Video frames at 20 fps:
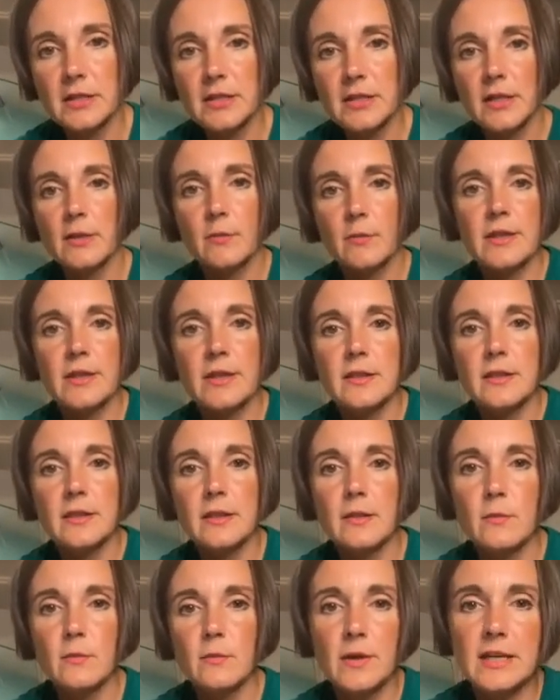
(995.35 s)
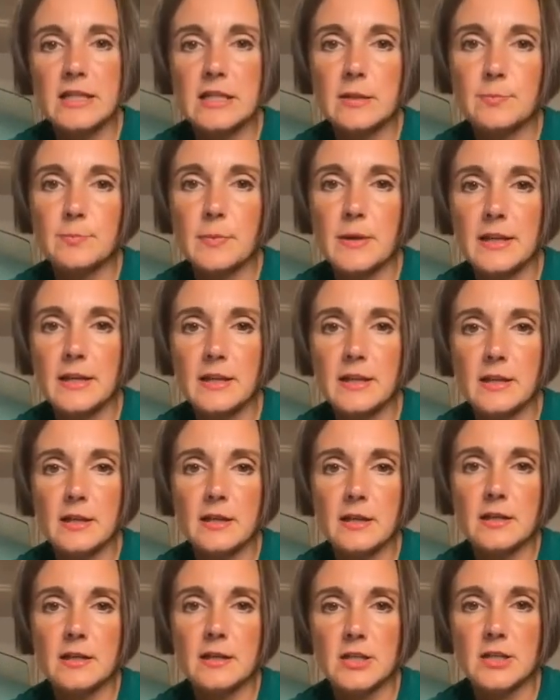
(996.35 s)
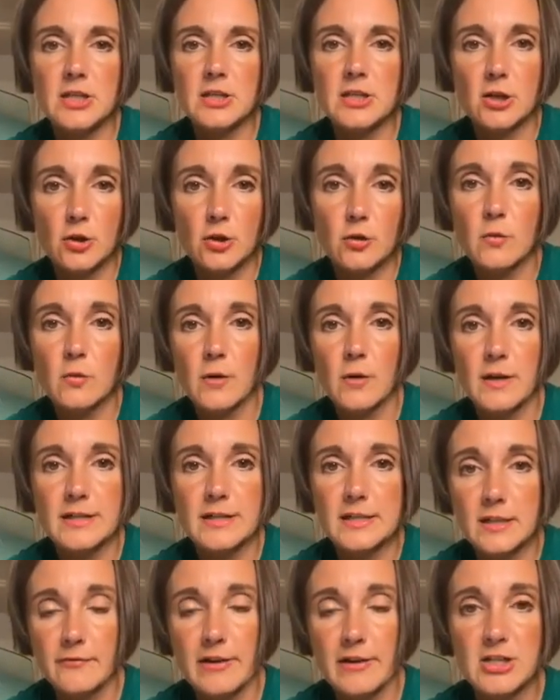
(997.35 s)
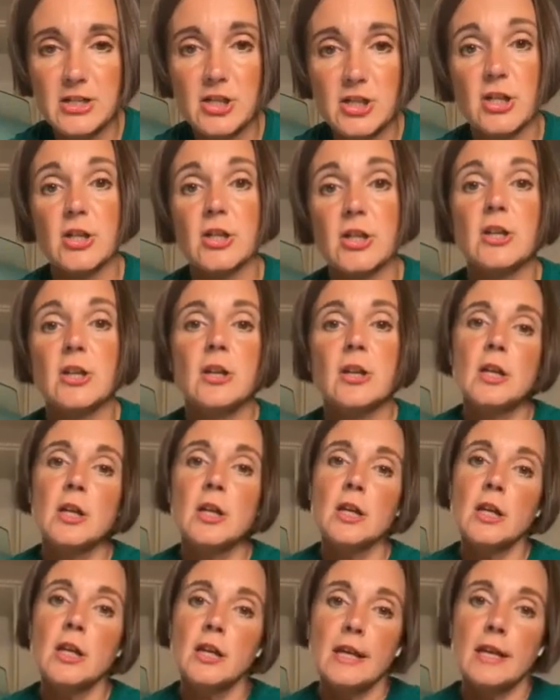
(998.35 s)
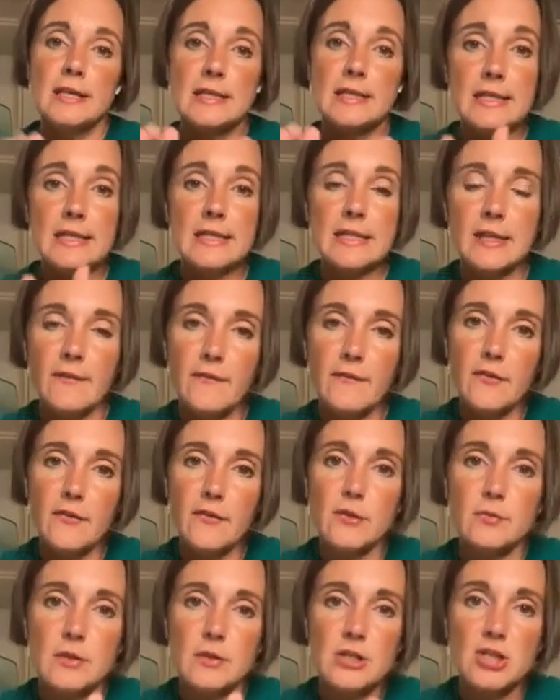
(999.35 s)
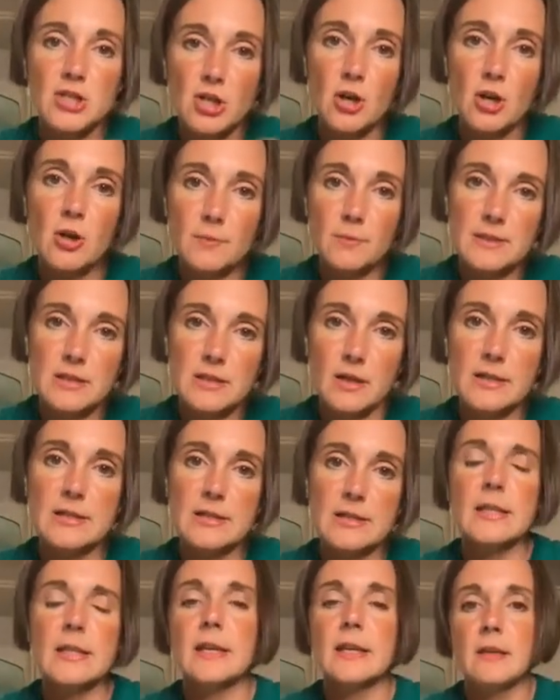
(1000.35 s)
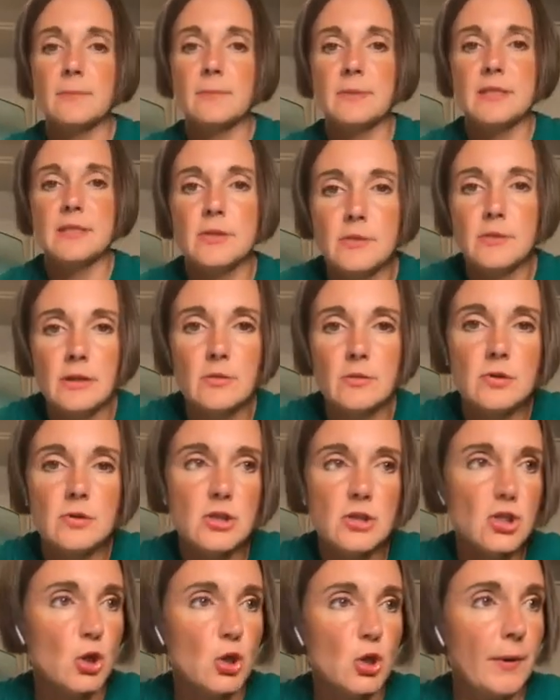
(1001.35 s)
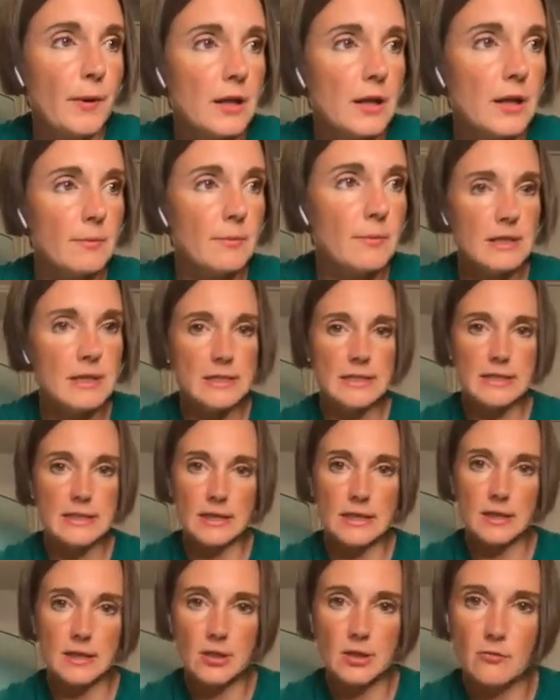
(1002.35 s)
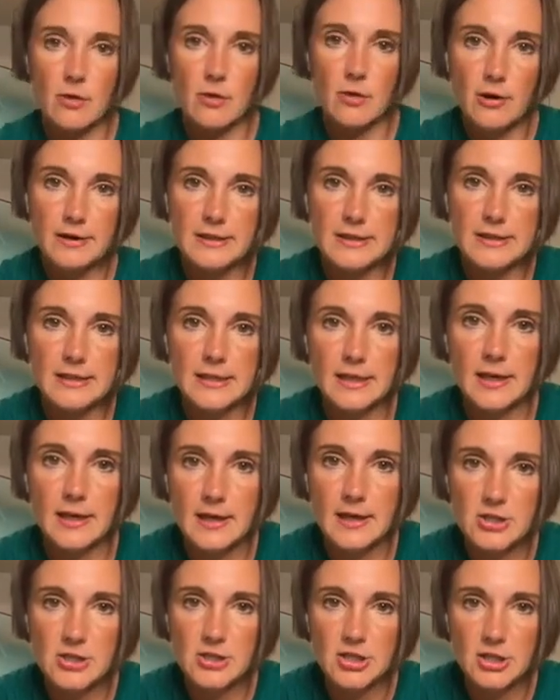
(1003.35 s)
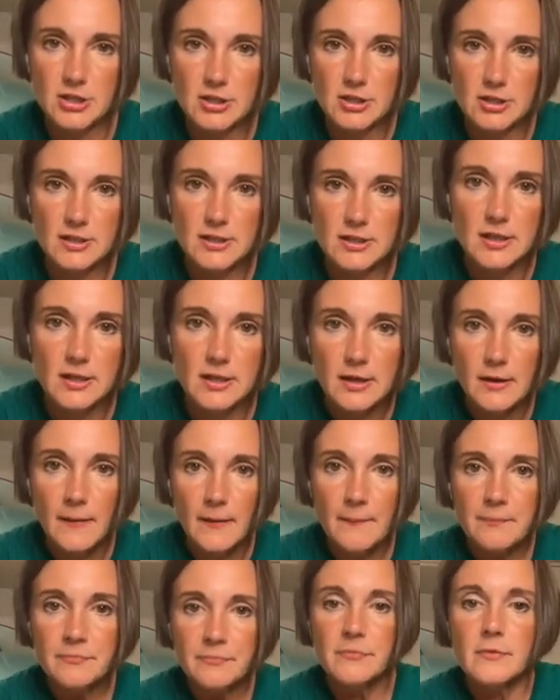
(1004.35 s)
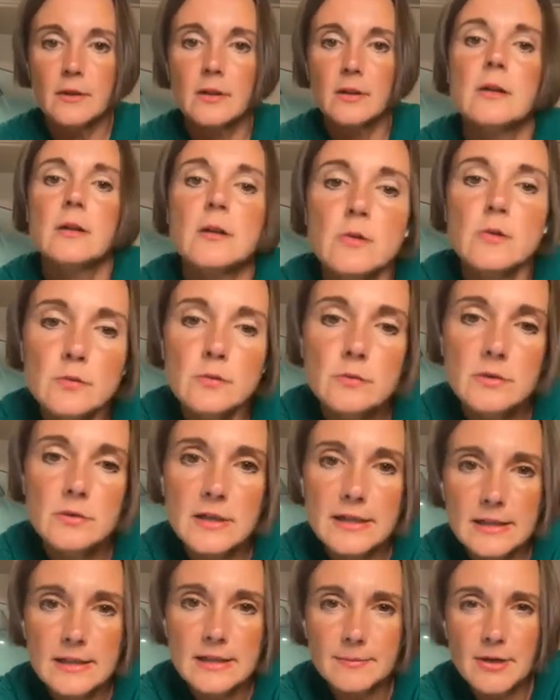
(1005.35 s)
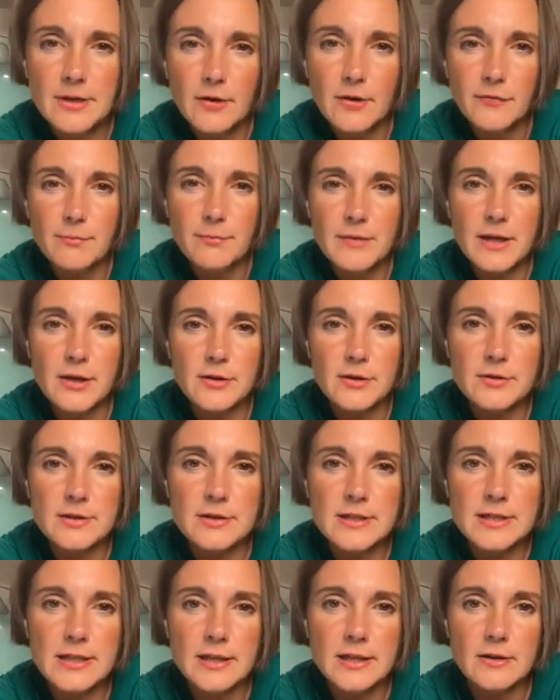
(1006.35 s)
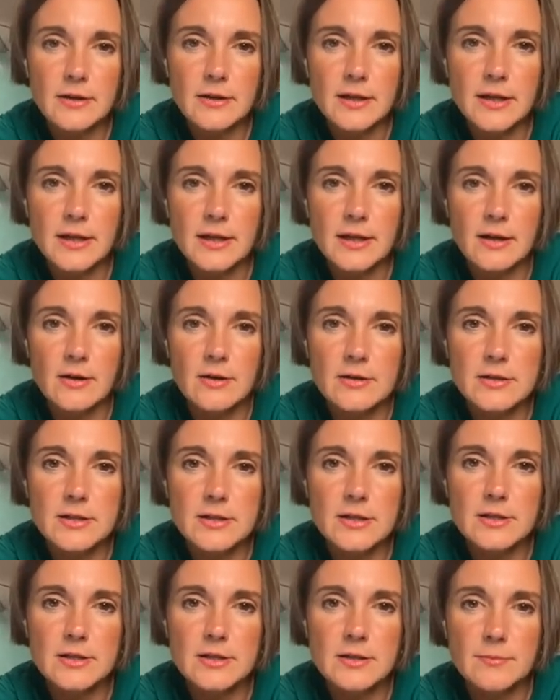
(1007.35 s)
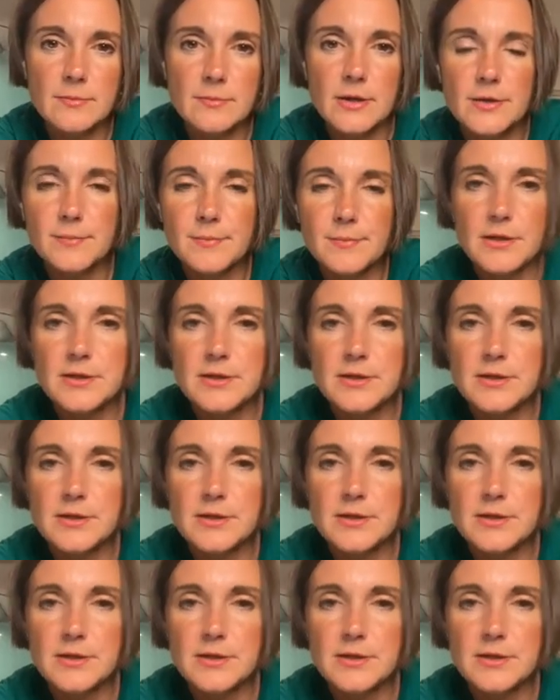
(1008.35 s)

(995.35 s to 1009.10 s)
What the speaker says: So when they spin in the clockwise direction, it's hitting food with the sharp side. So they're going to be doing all the chopping and the mincing and the grinding action. Oh, is somebody off mute? Can I ask you to mute?